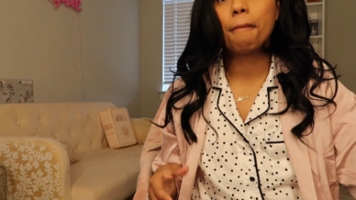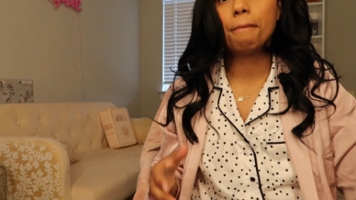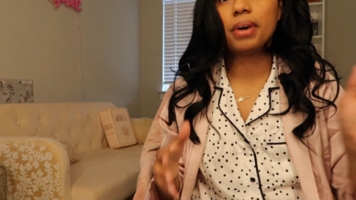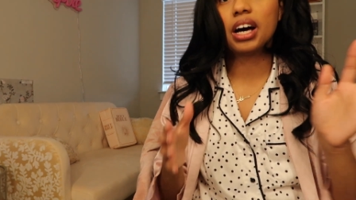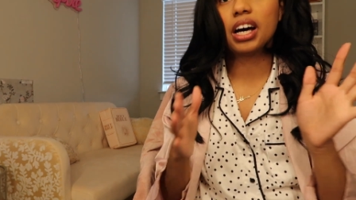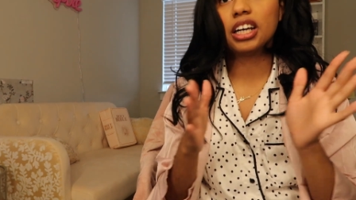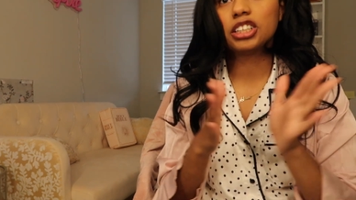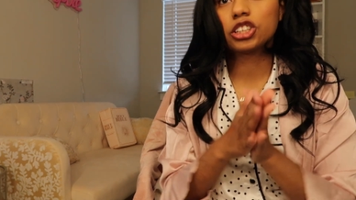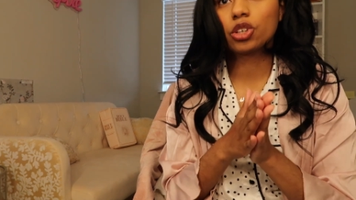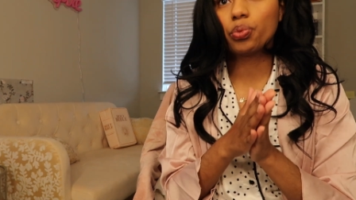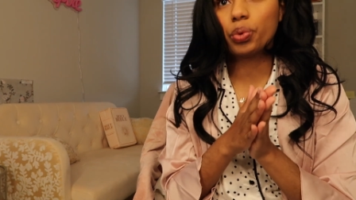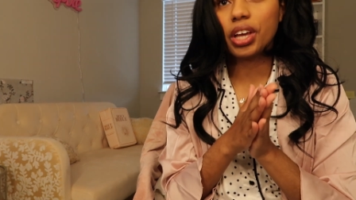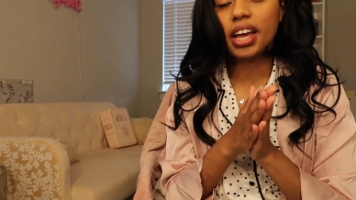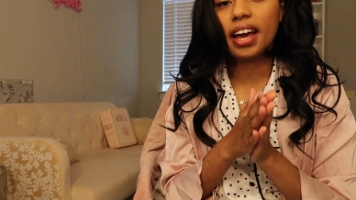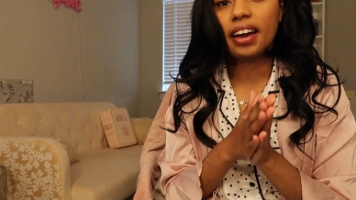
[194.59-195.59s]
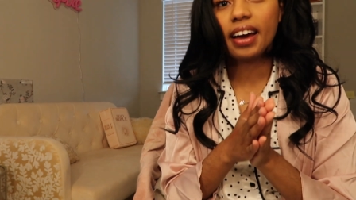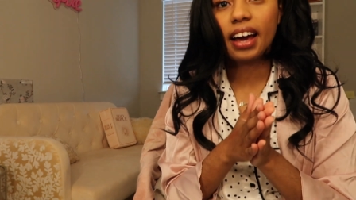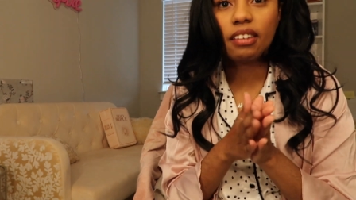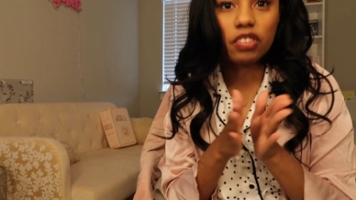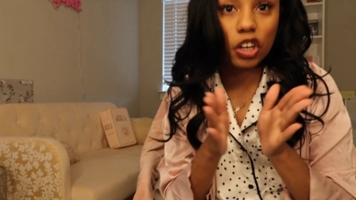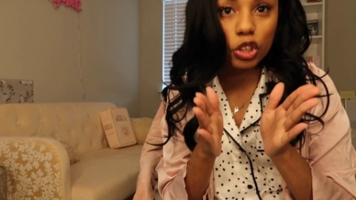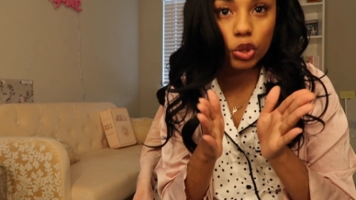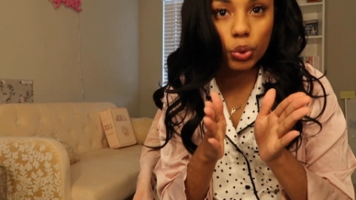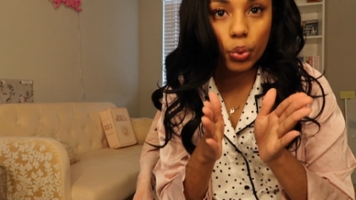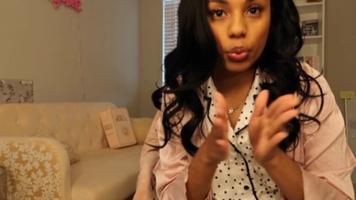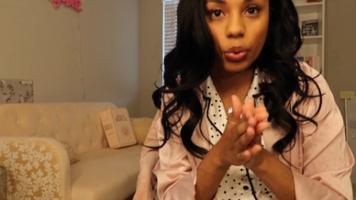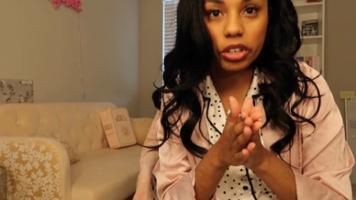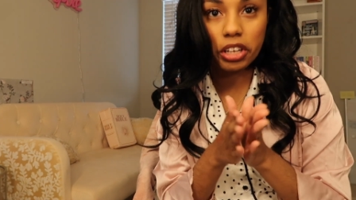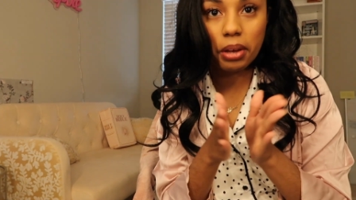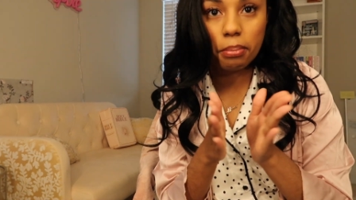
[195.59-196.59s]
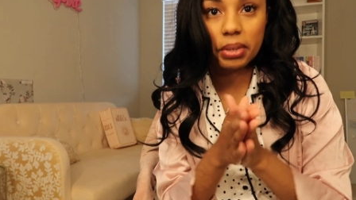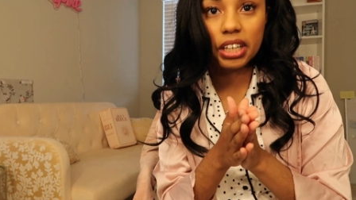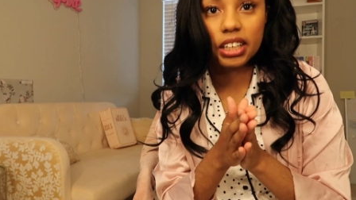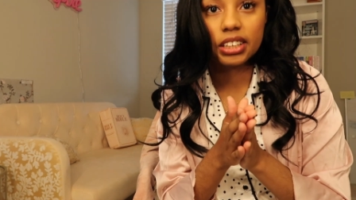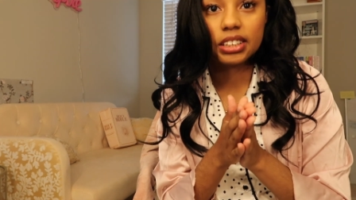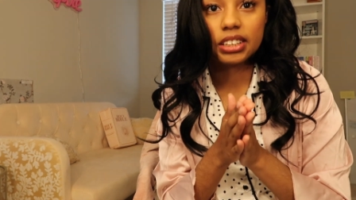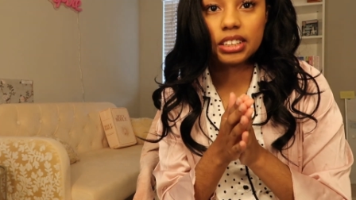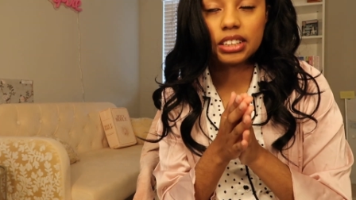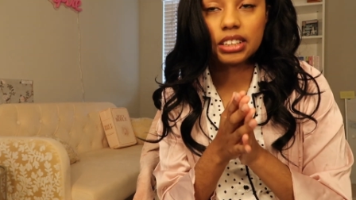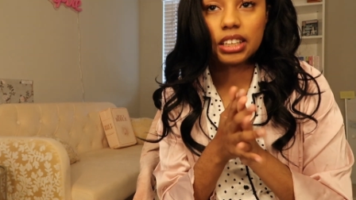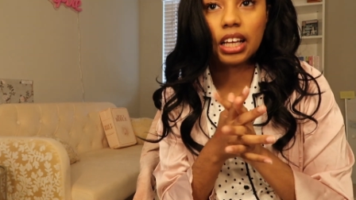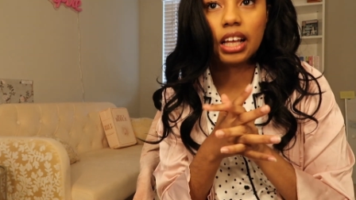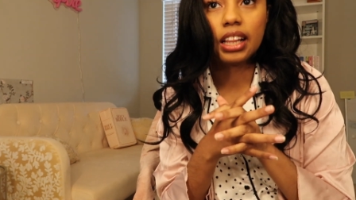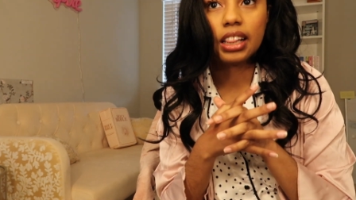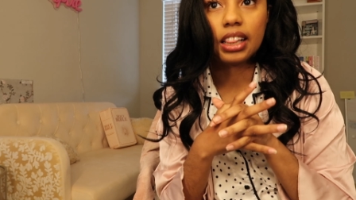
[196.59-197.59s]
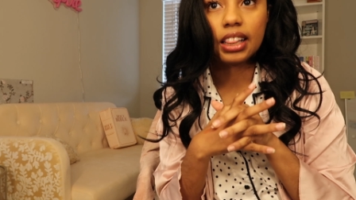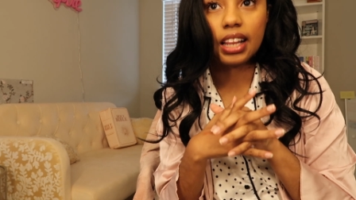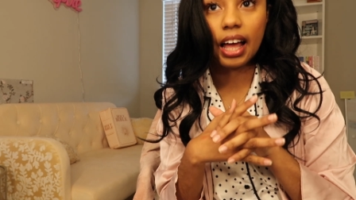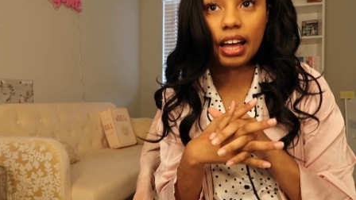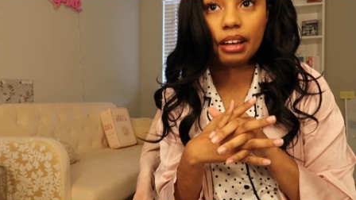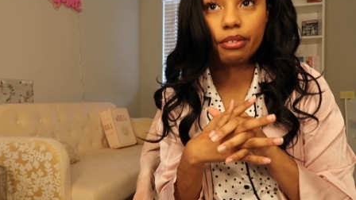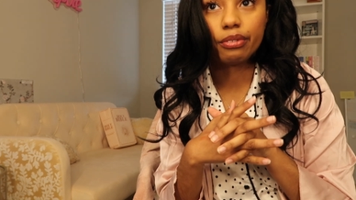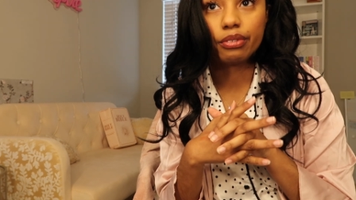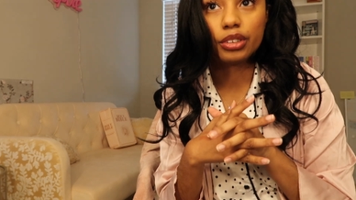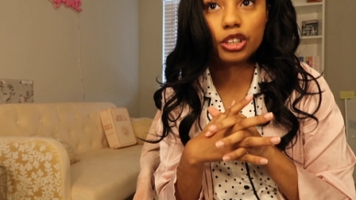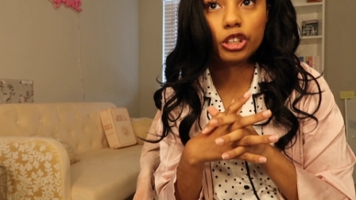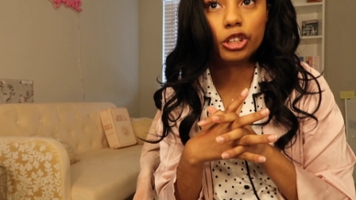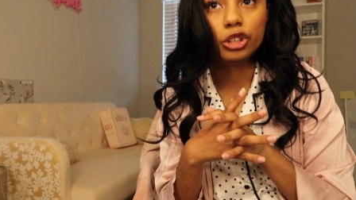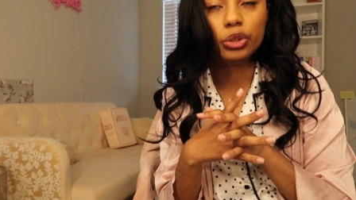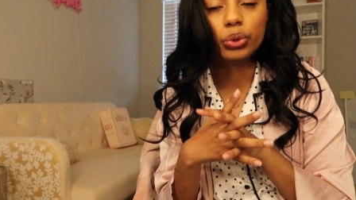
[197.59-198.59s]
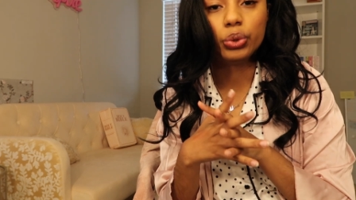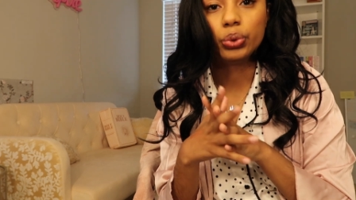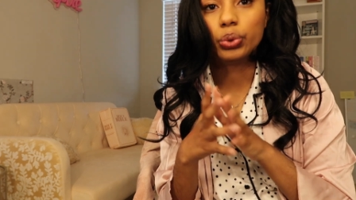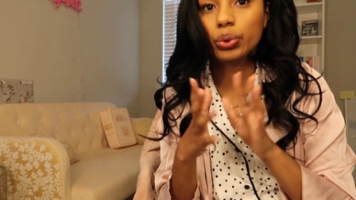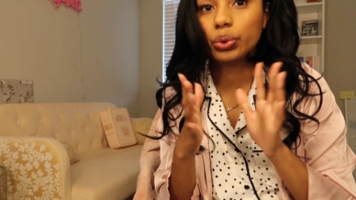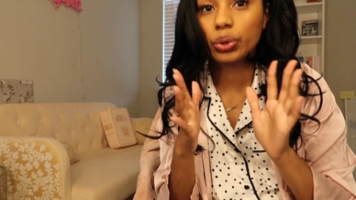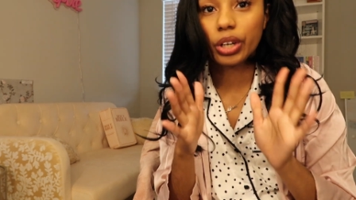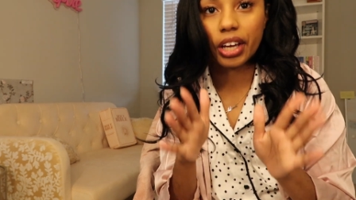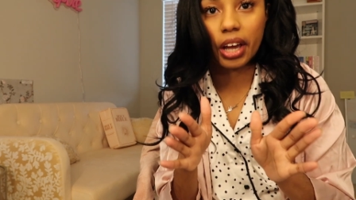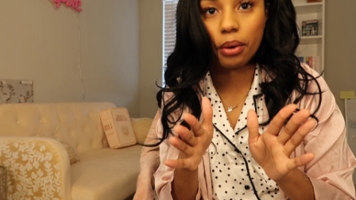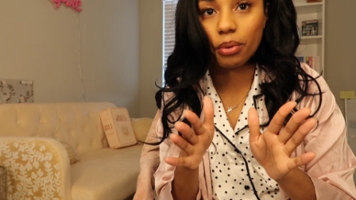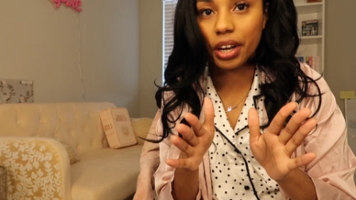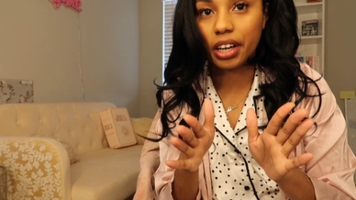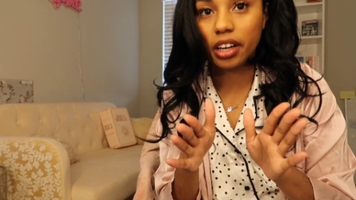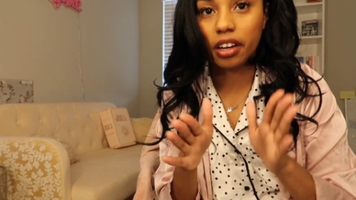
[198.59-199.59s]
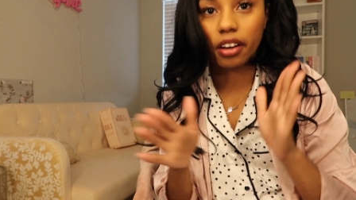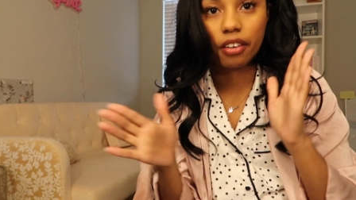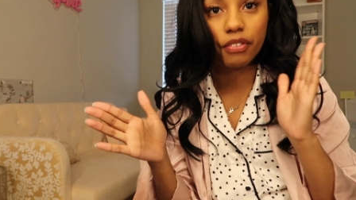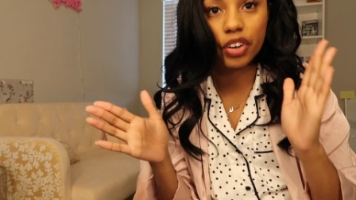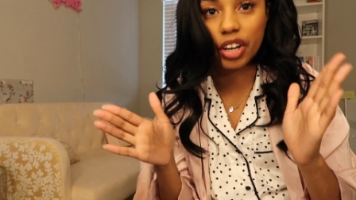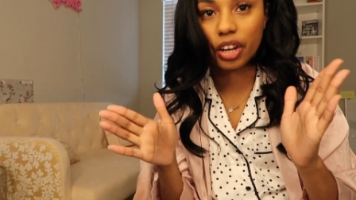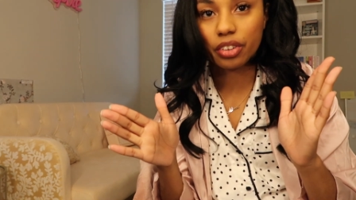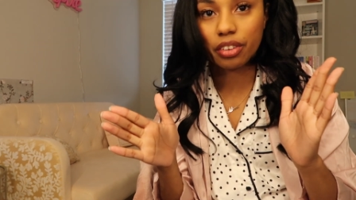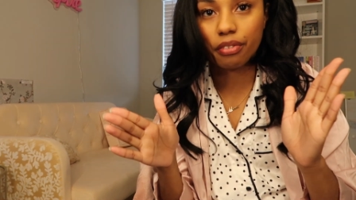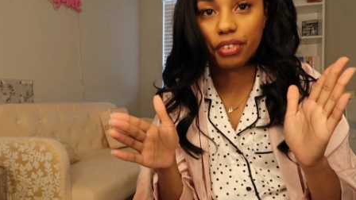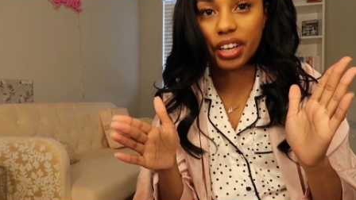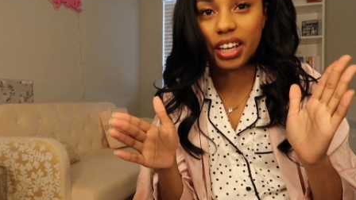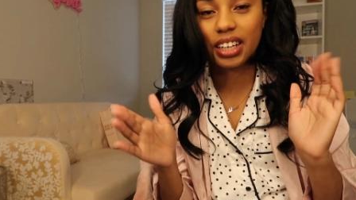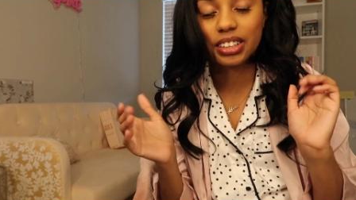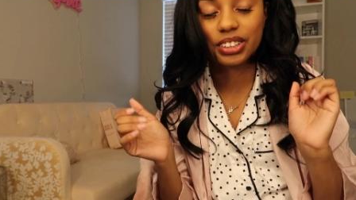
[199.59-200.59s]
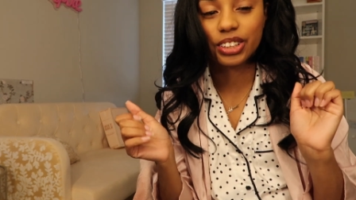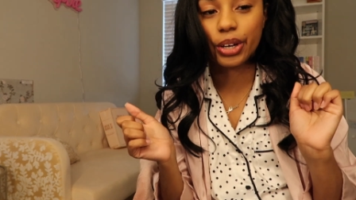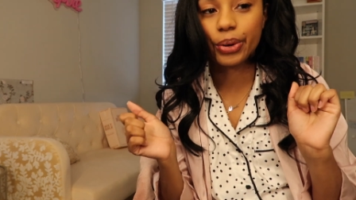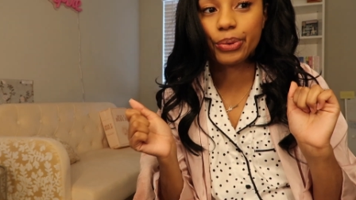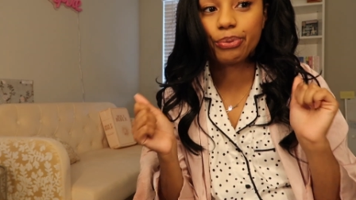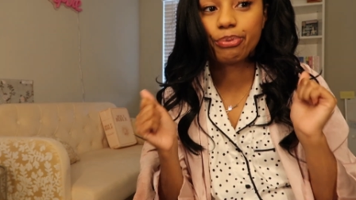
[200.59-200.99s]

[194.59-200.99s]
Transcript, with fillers: But we have 20 minutes left to get ready, figure out the fit, so.